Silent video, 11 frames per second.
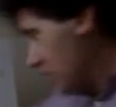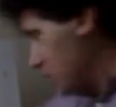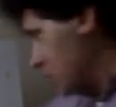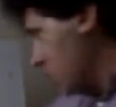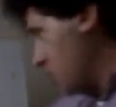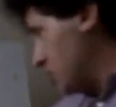best
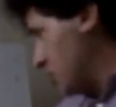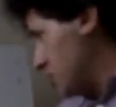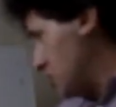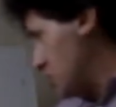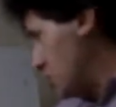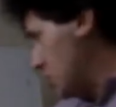
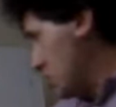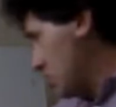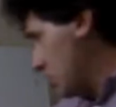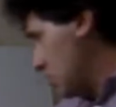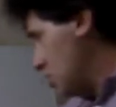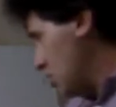responses.
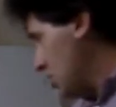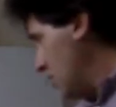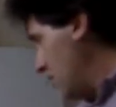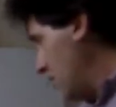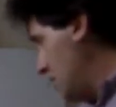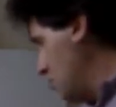
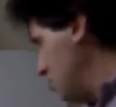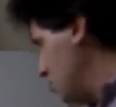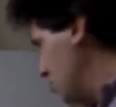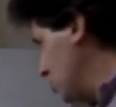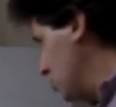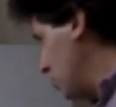Even
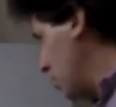chooses